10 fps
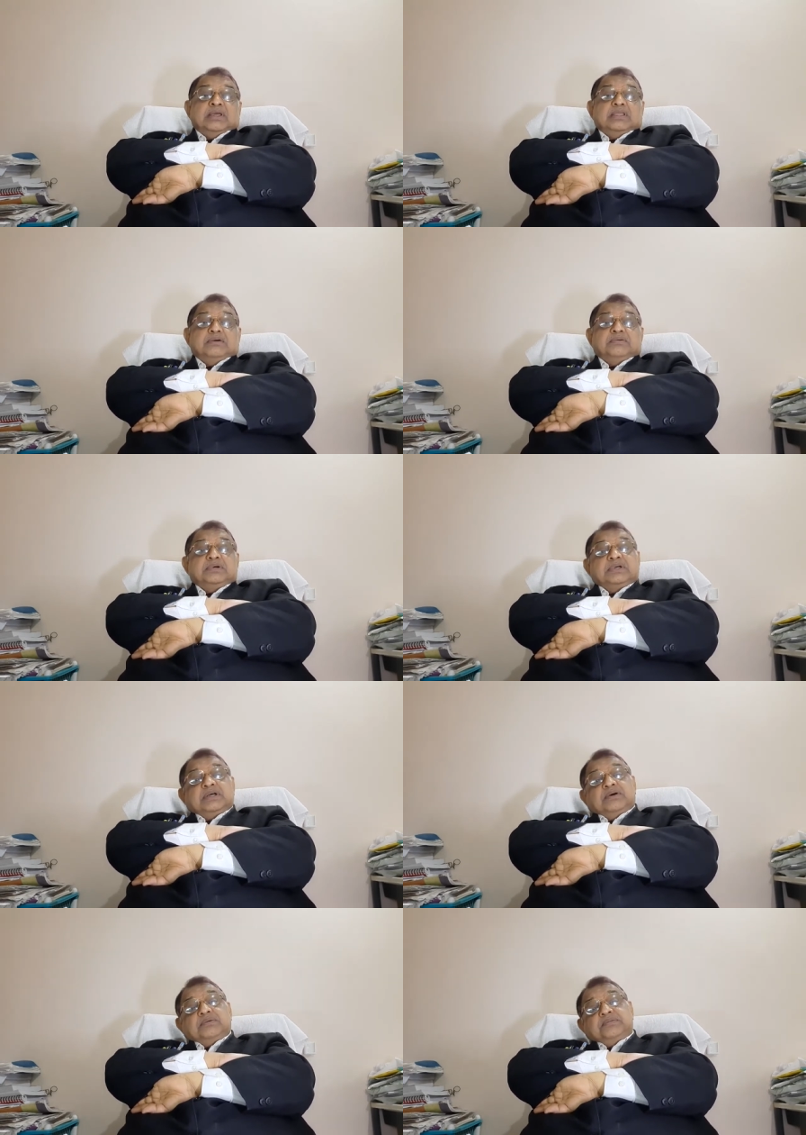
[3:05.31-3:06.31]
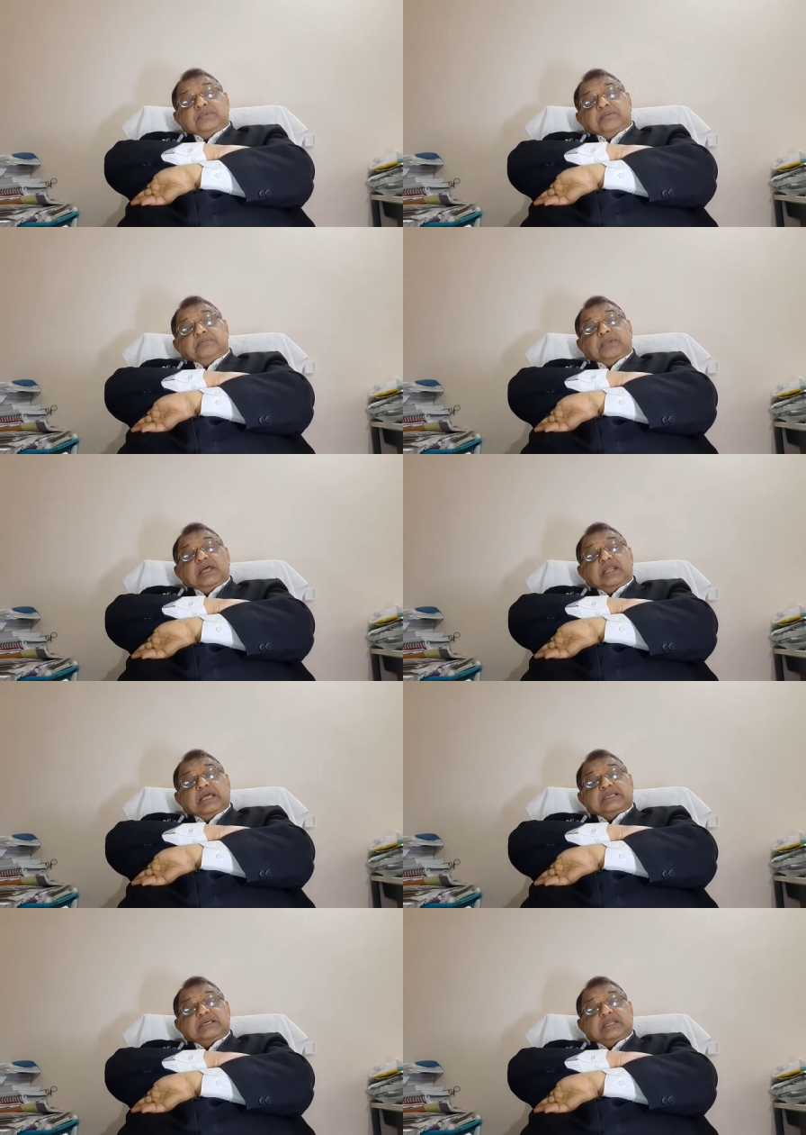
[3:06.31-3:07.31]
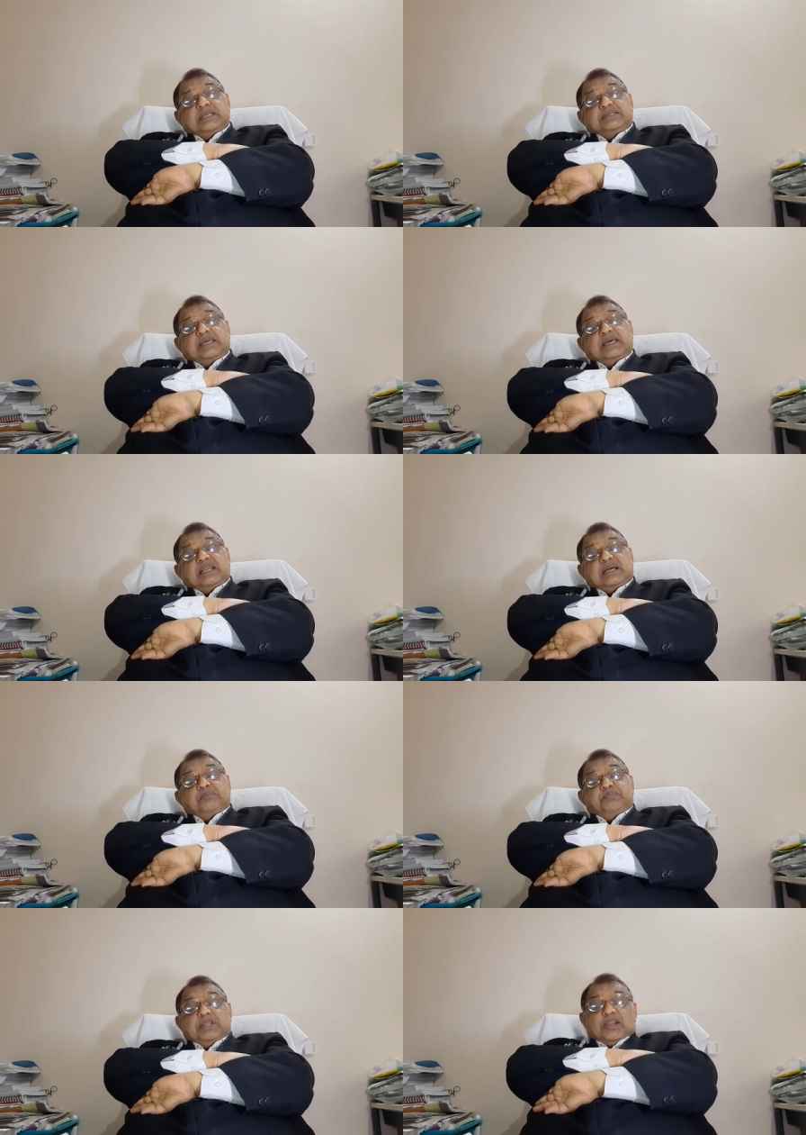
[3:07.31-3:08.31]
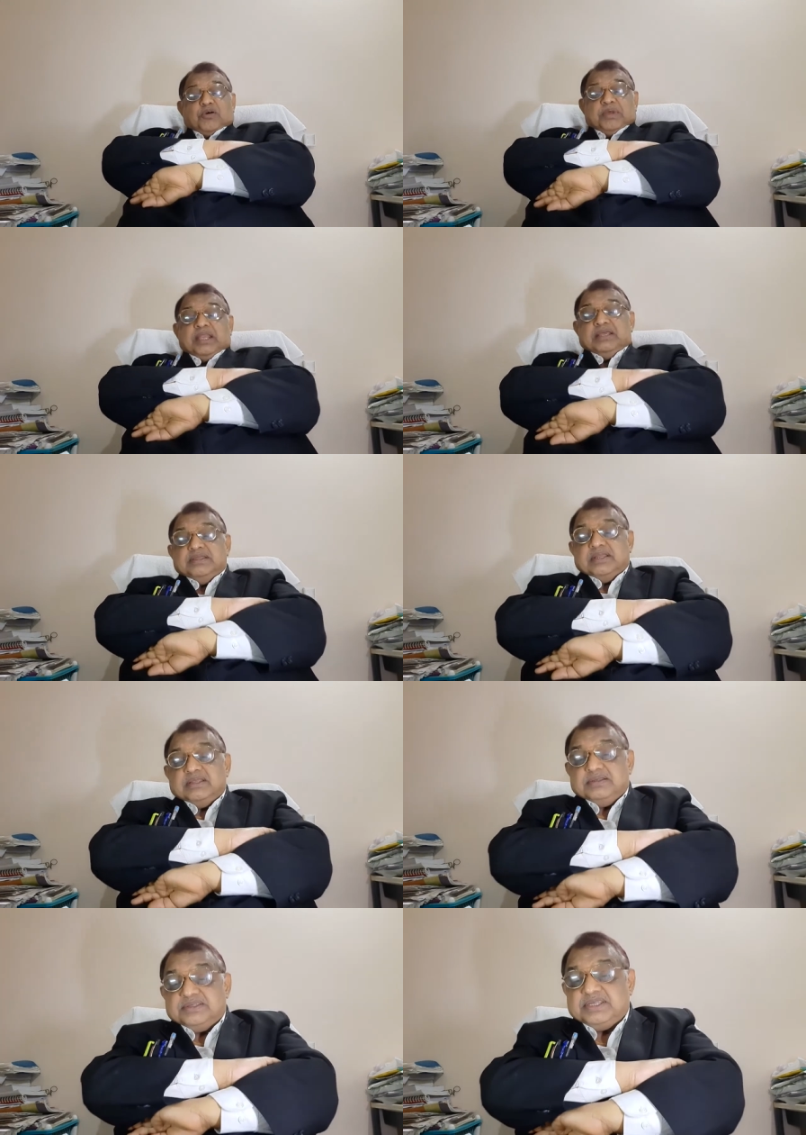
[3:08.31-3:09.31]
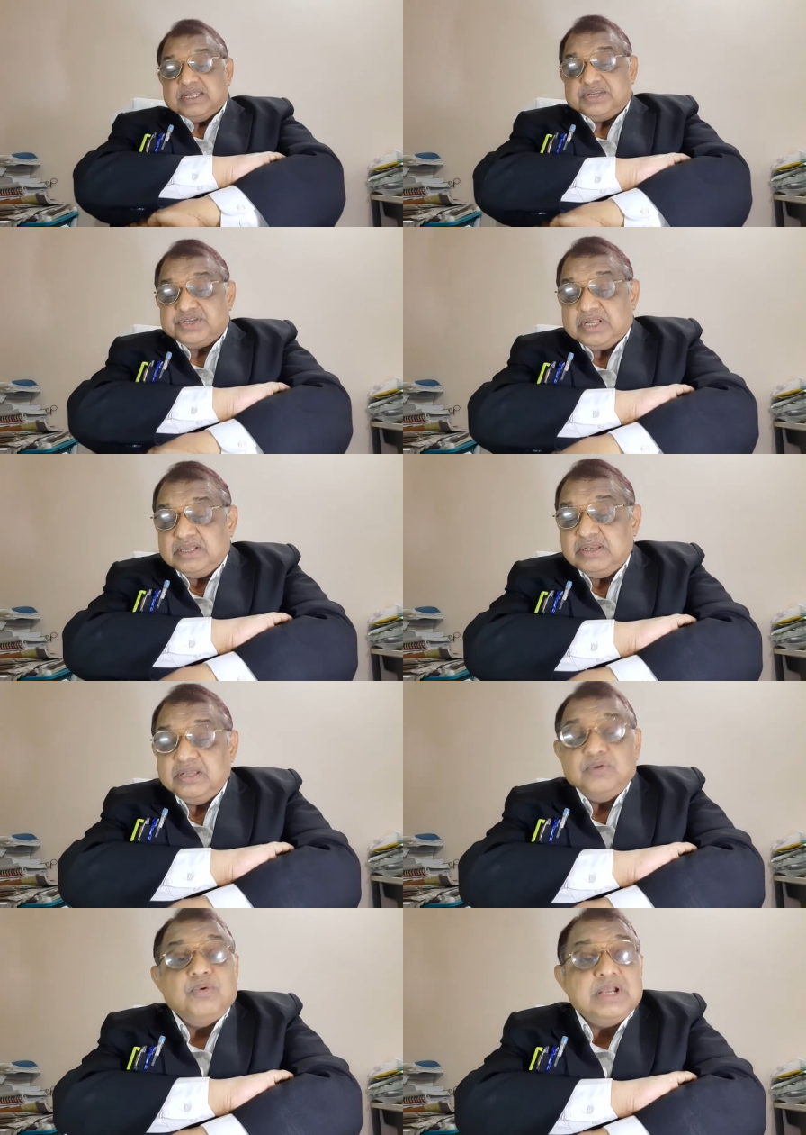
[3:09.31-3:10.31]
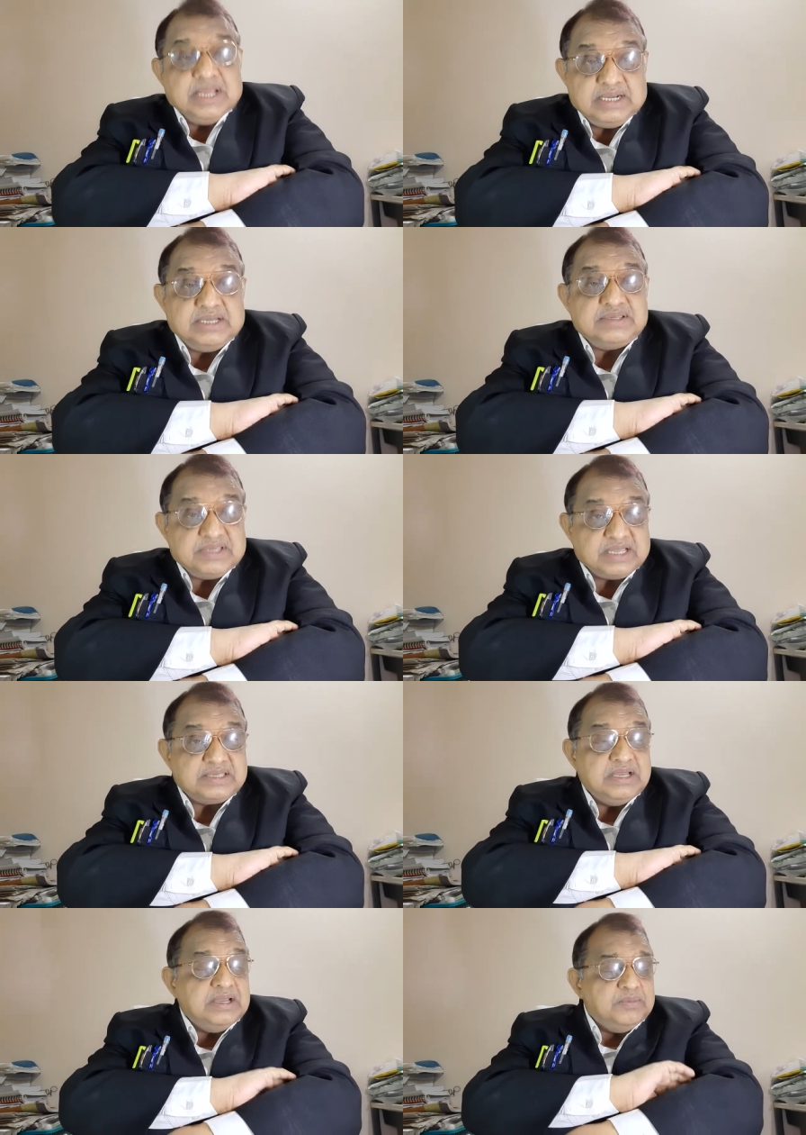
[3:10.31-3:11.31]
The manager is here company law manager, section 196.